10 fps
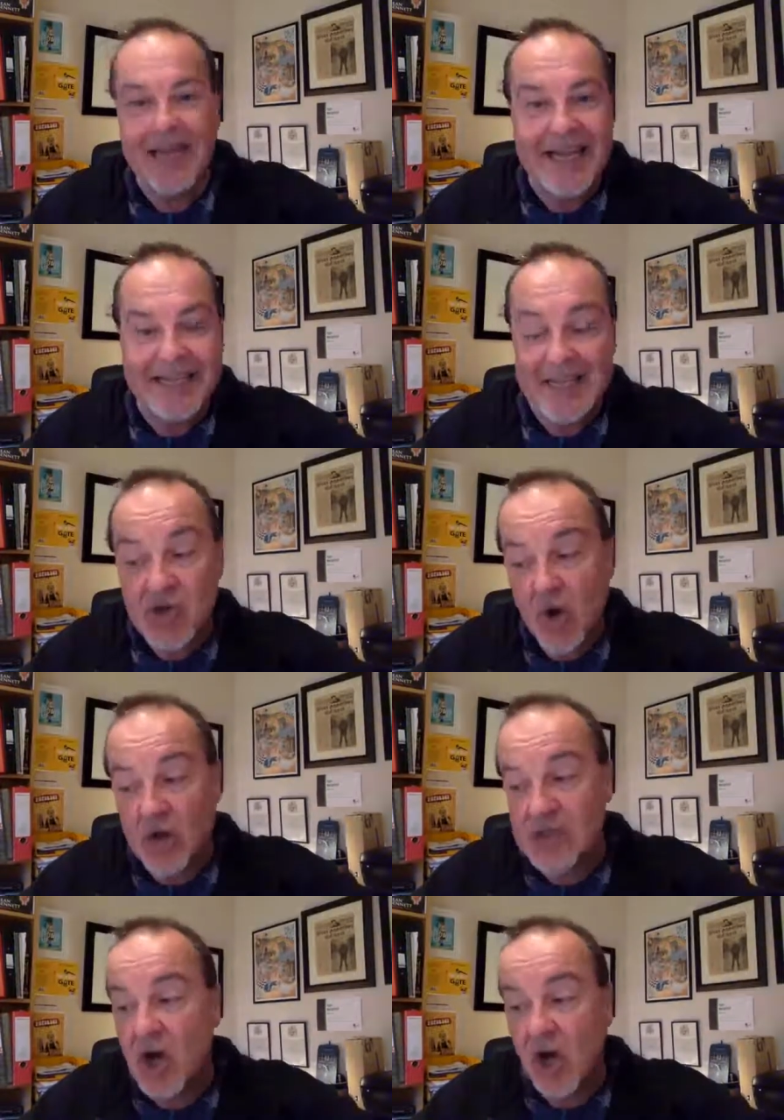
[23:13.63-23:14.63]
Leslie
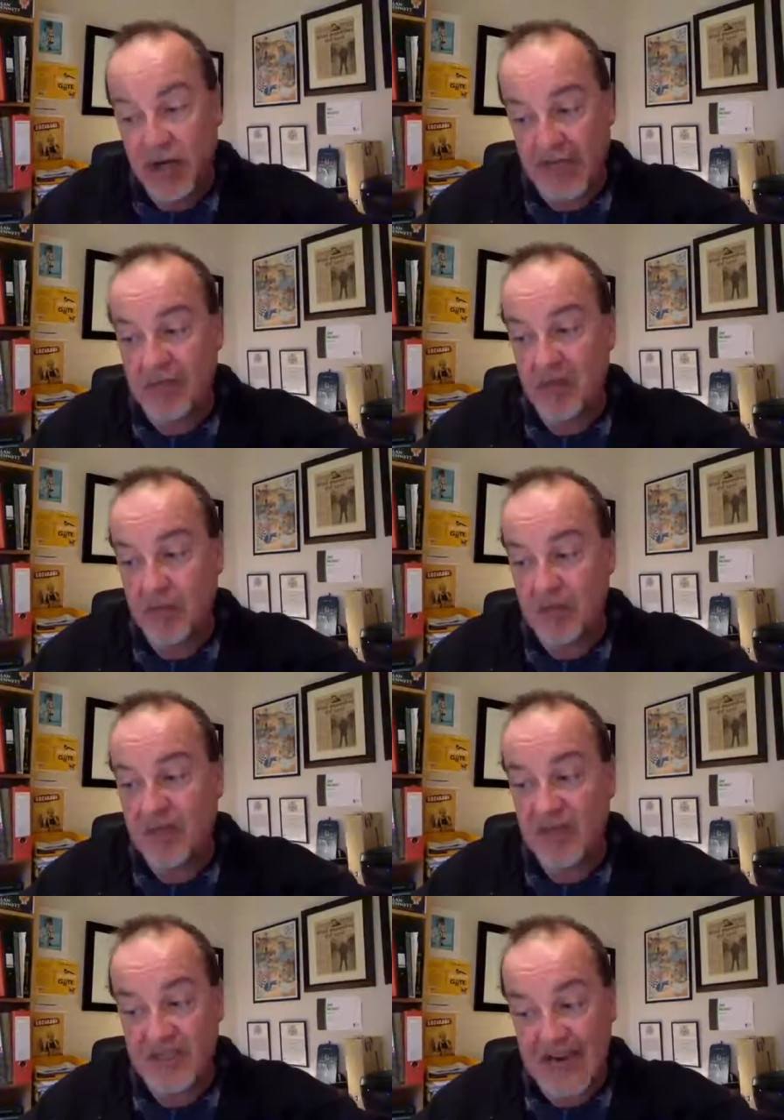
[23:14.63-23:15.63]
talked uninterrupted
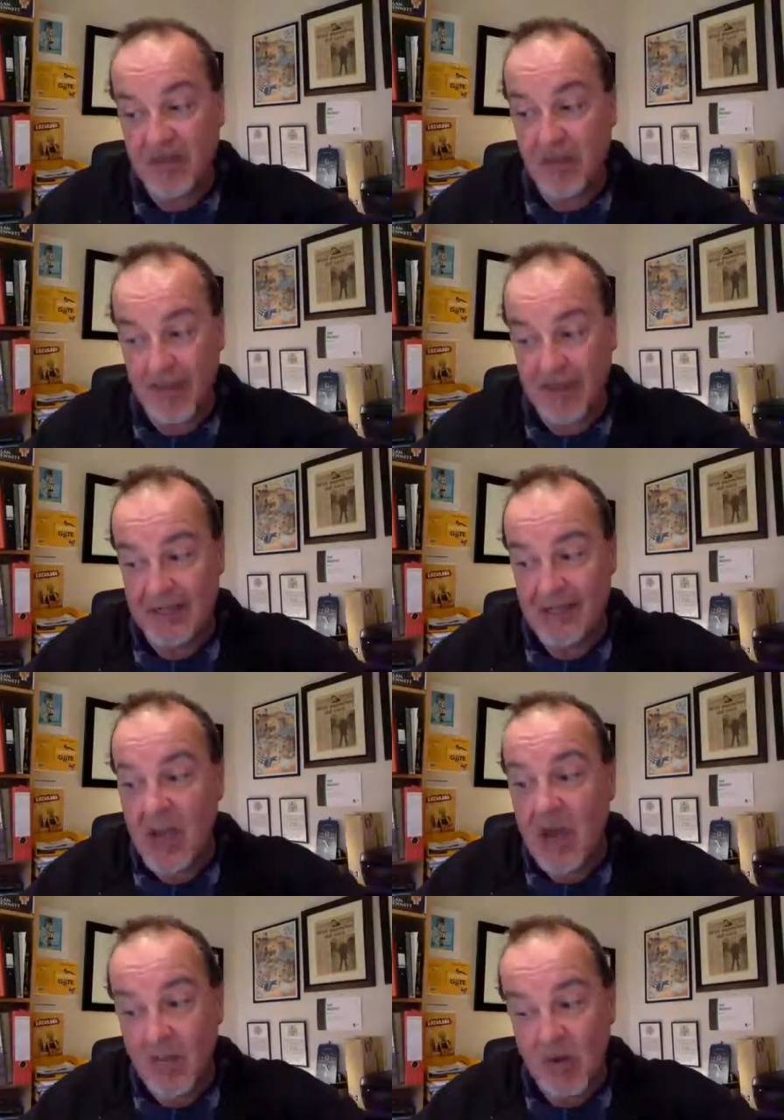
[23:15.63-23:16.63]
for several minutes
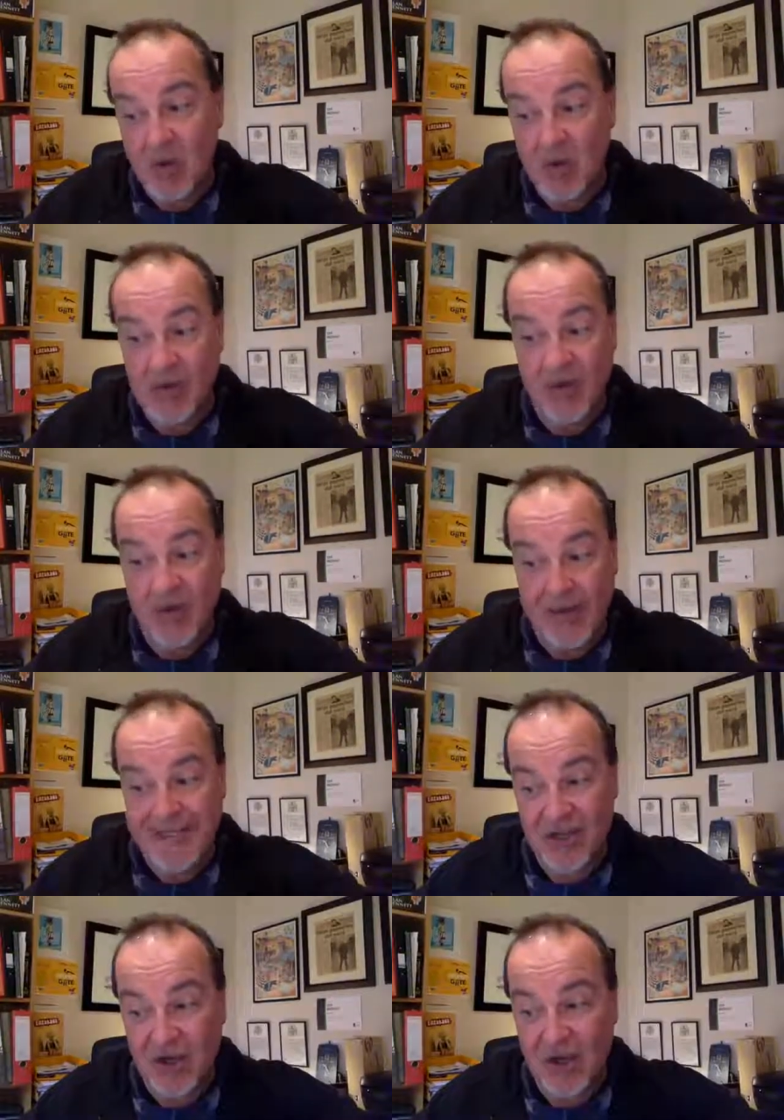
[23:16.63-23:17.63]
about going to the wee
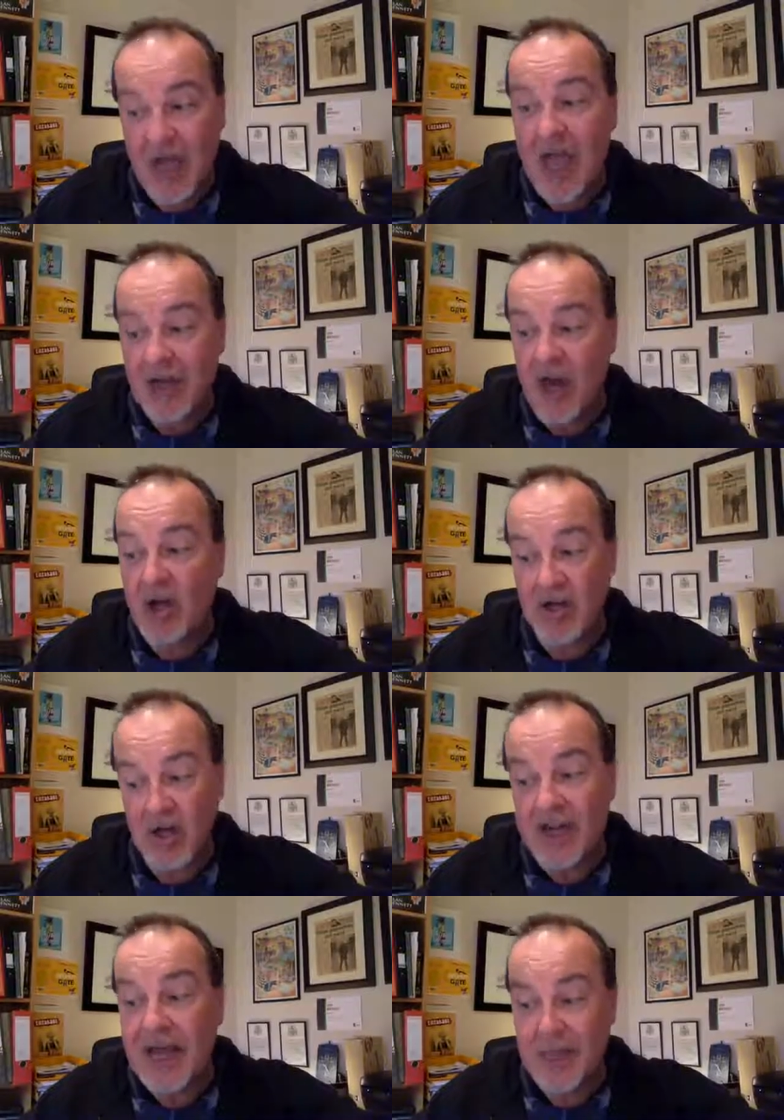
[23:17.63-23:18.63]
school and how it
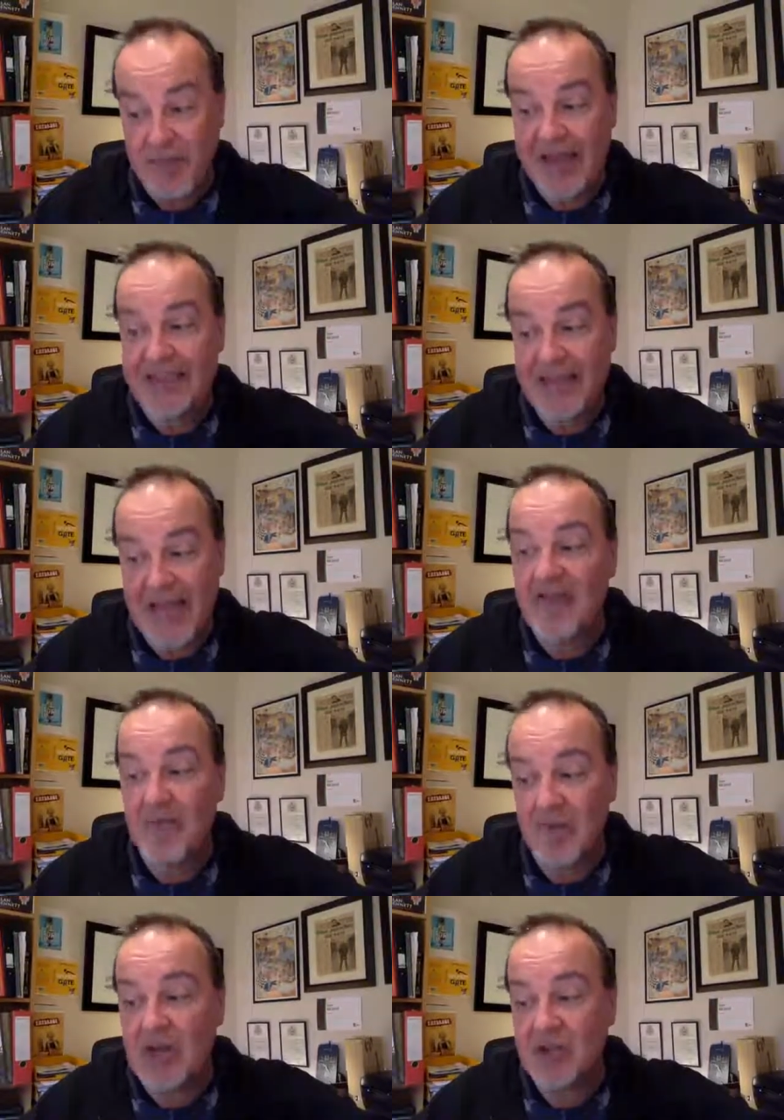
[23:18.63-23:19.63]
got the best
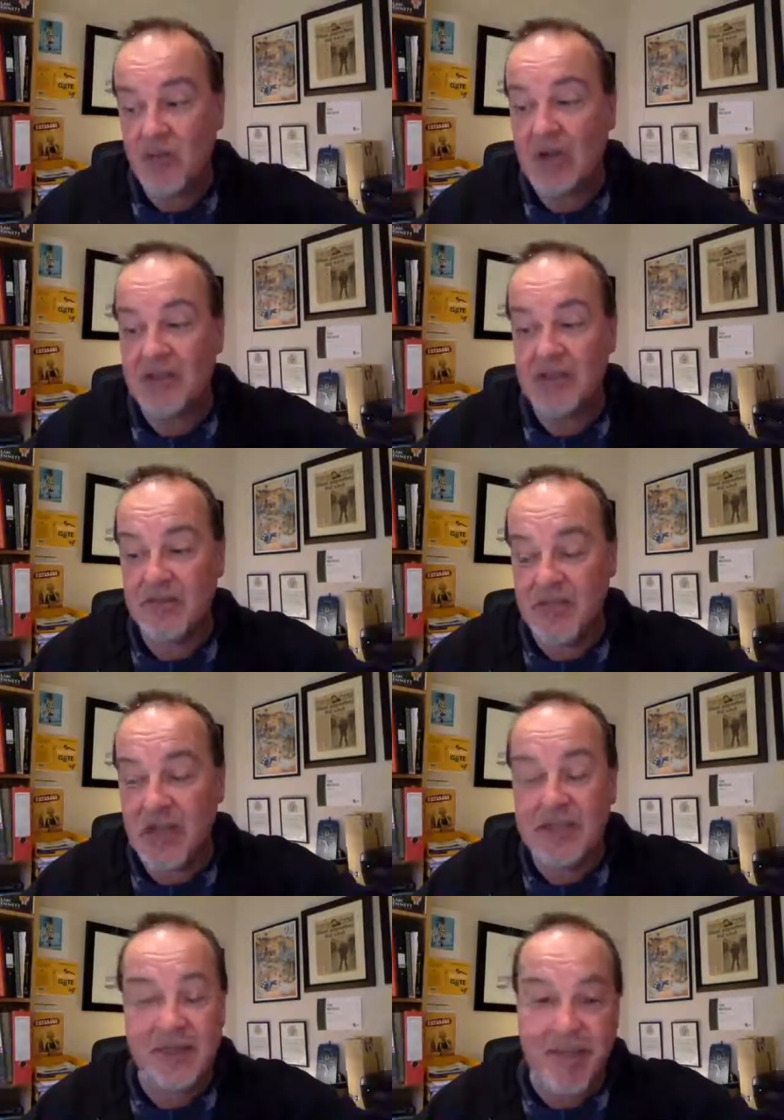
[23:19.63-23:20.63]
11 plus
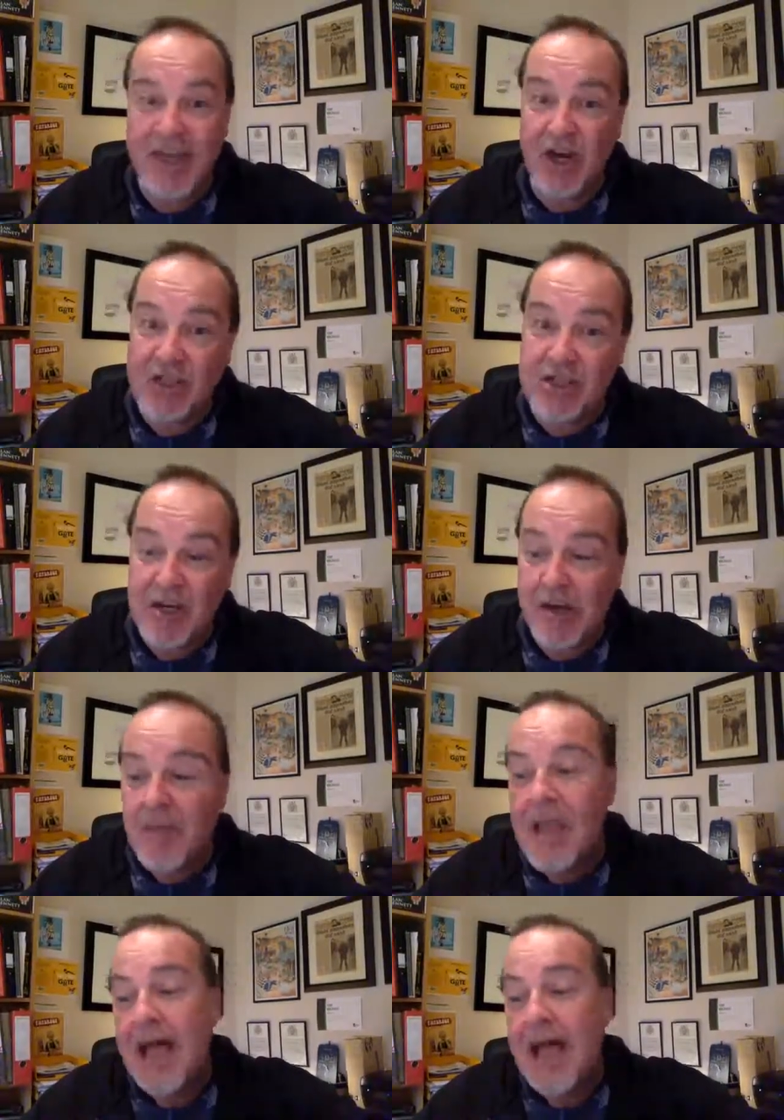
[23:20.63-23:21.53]
results in Med Ulster,